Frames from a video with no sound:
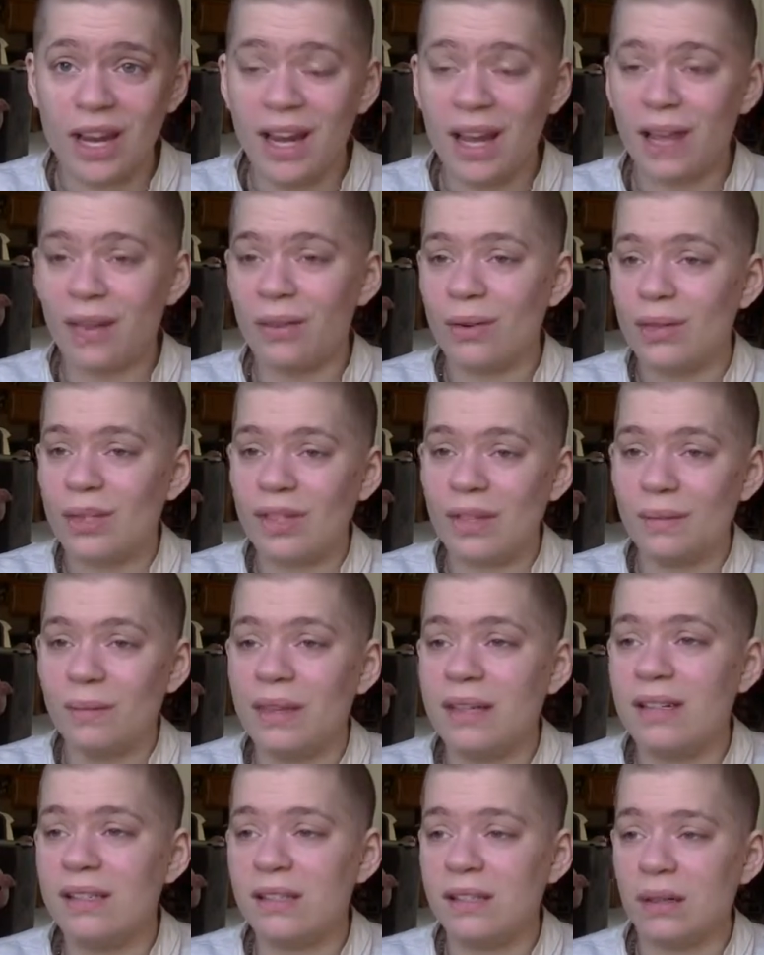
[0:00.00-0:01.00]
And there's
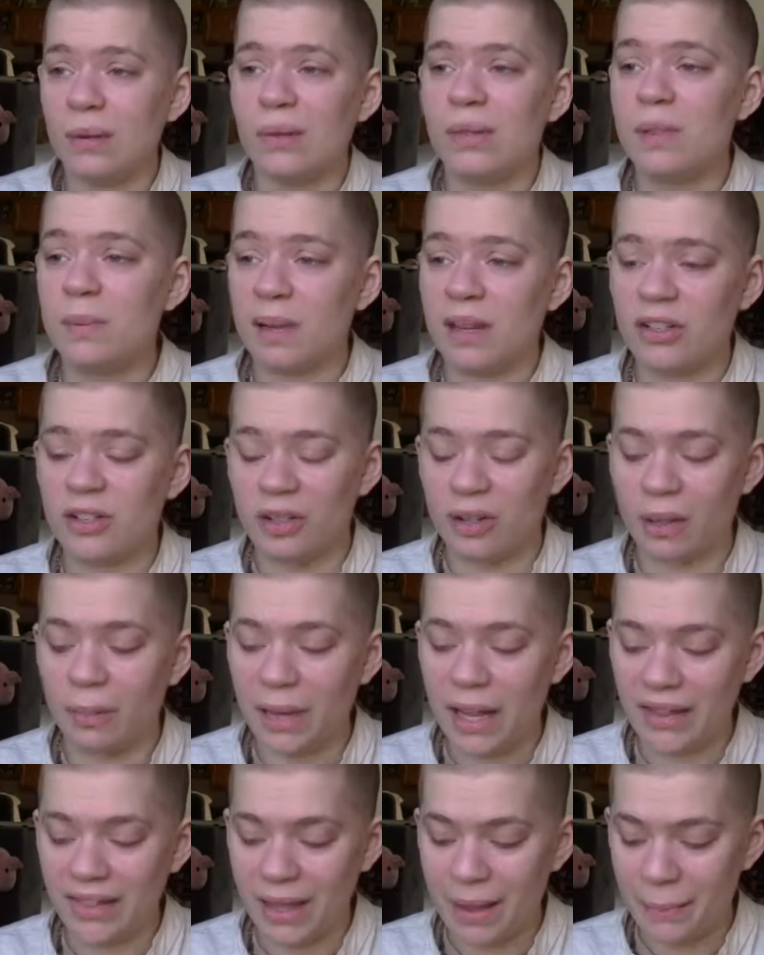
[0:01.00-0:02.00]
something so special
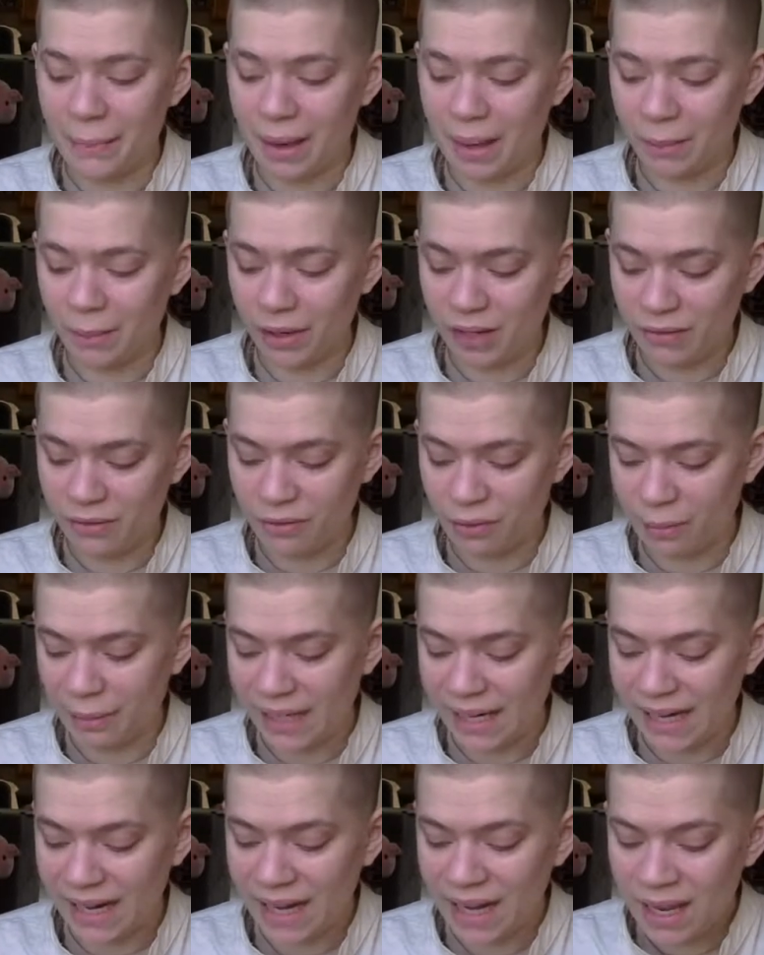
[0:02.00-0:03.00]
about that memory for
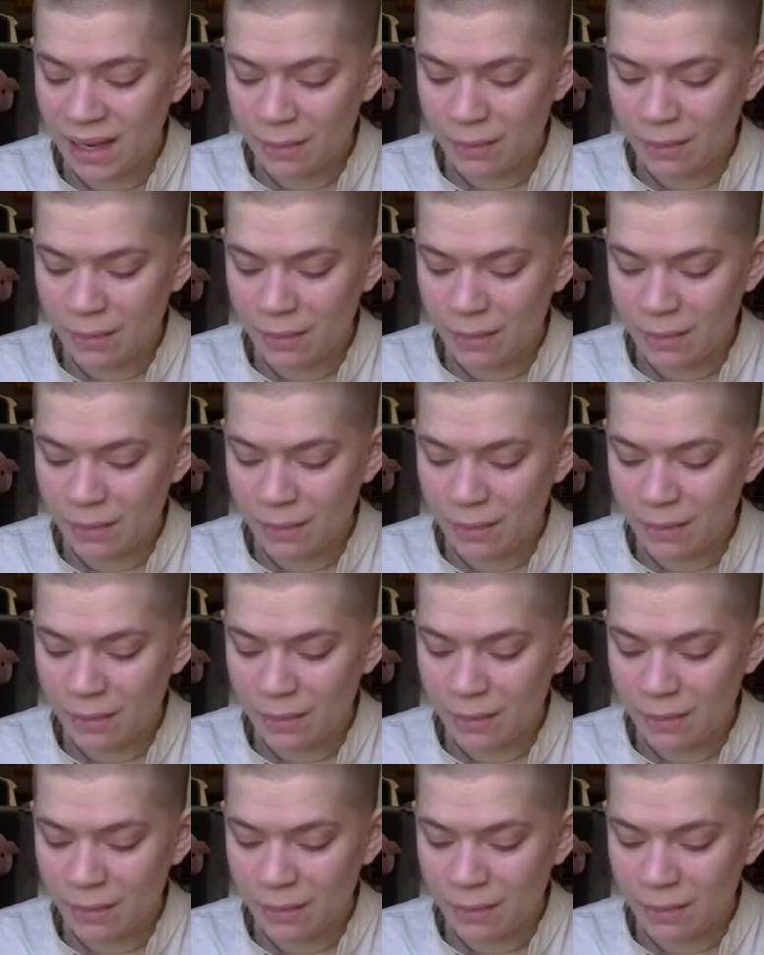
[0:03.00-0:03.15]
me